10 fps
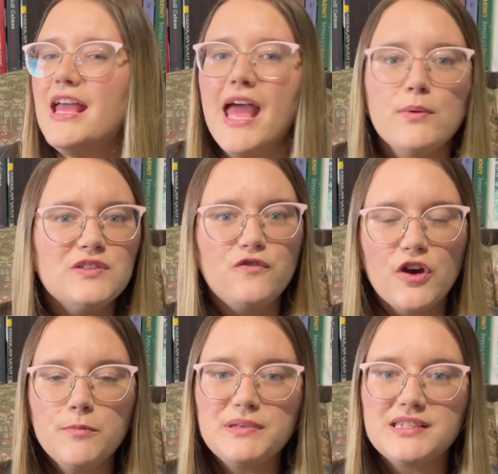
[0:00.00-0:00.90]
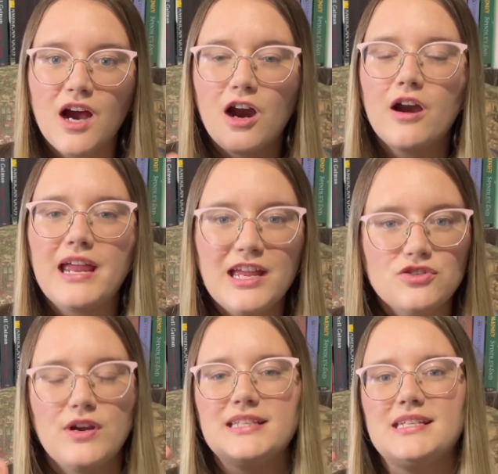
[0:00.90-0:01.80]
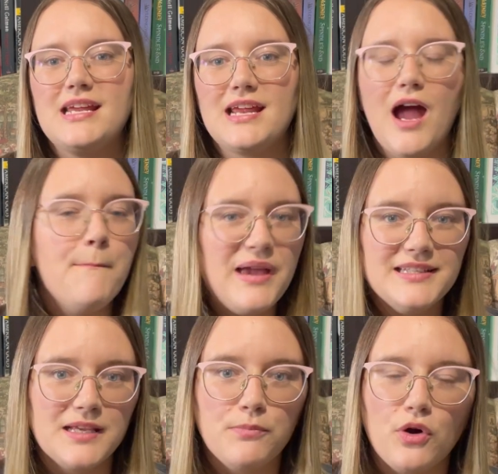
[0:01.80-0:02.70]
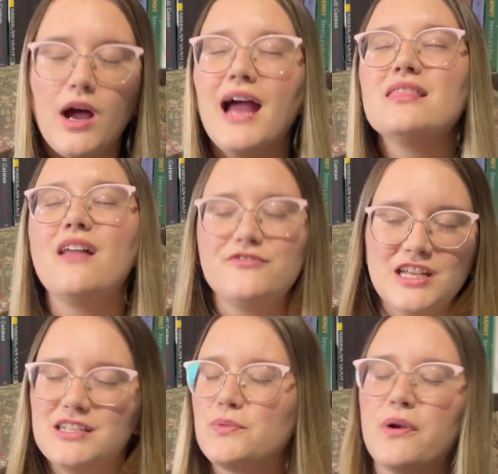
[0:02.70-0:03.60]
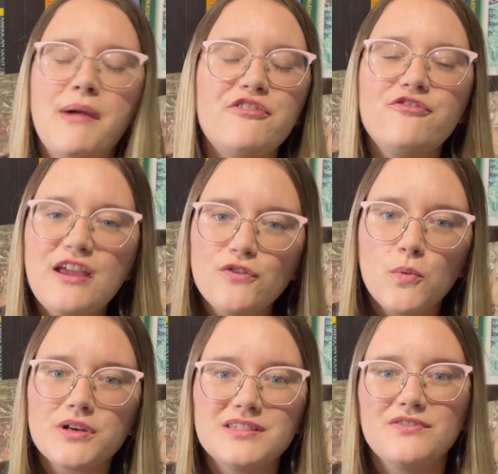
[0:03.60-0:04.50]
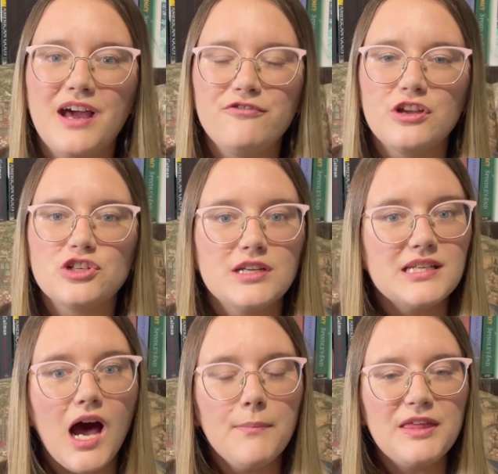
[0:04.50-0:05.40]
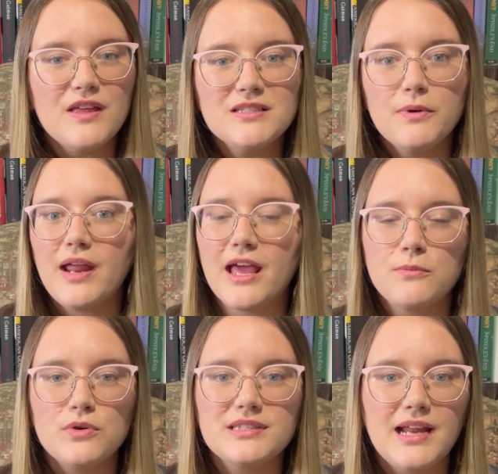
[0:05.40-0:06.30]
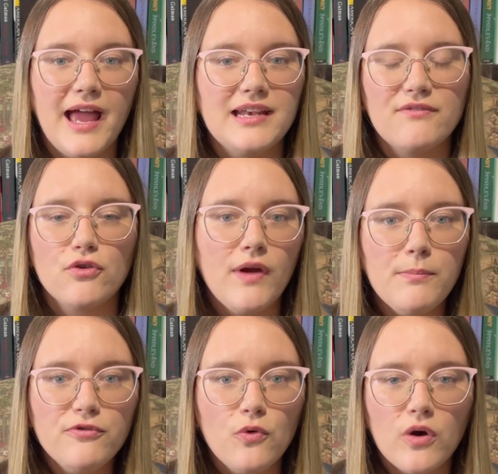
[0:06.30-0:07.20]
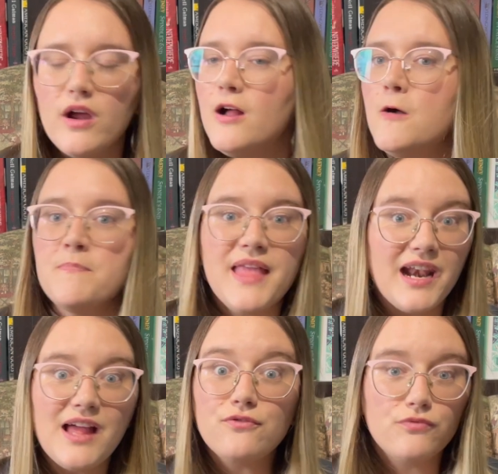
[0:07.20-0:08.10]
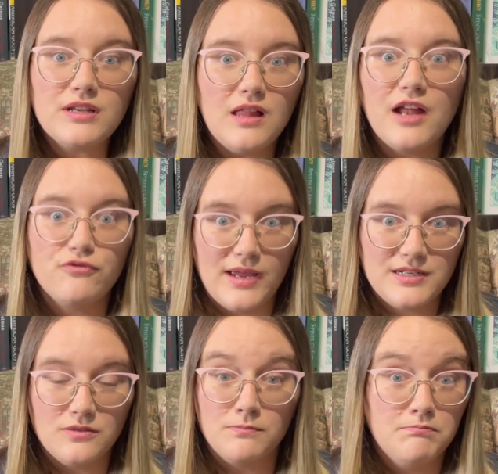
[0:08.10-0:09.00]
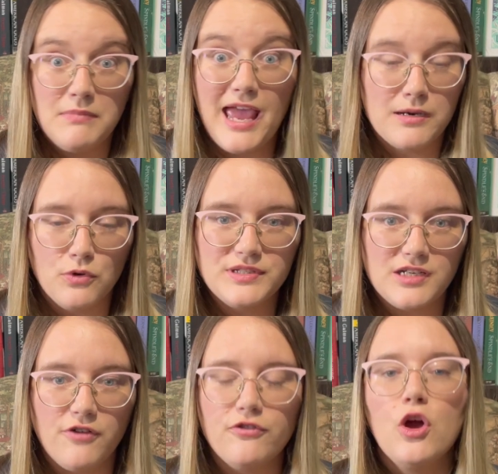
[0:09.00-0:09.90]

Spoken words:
it was a very bizarre, interesting, amazing book. I loved it. It's one of my favorite works of nonfiction, taught me things about animals that I had never read before, and I read a lot of random animal stuff.